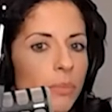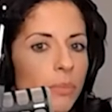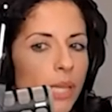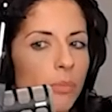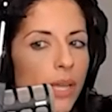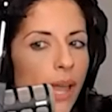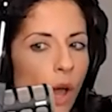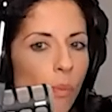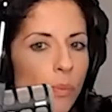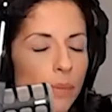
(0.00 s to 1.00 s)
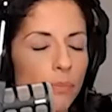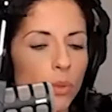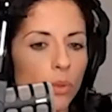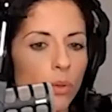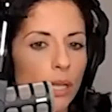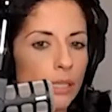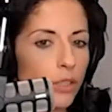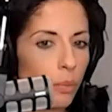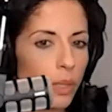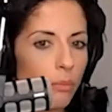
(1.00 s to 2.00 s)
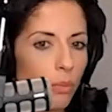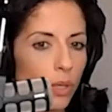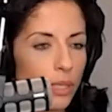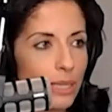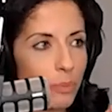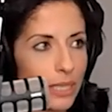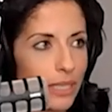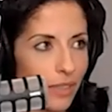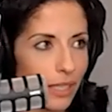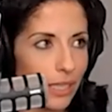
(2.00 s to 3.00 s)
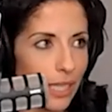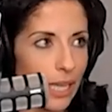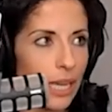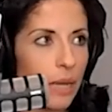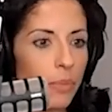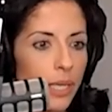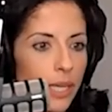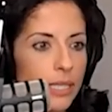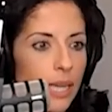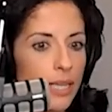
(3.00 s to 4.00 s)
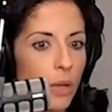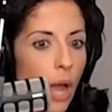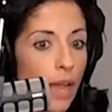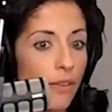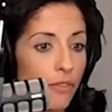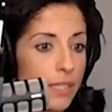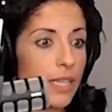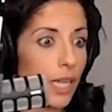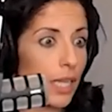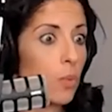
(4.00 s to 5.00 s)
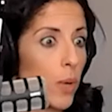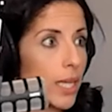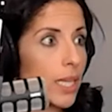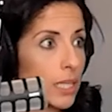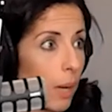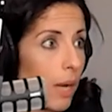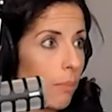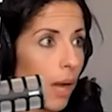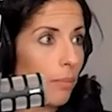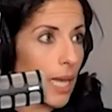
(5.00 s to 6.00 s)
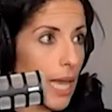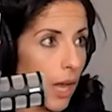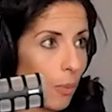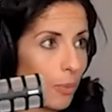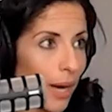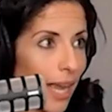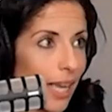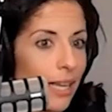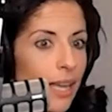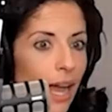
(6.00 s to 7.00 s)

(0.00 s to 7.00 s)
to be able to help people a little bit more specifically because I, I physically witnessed my mom get help, right?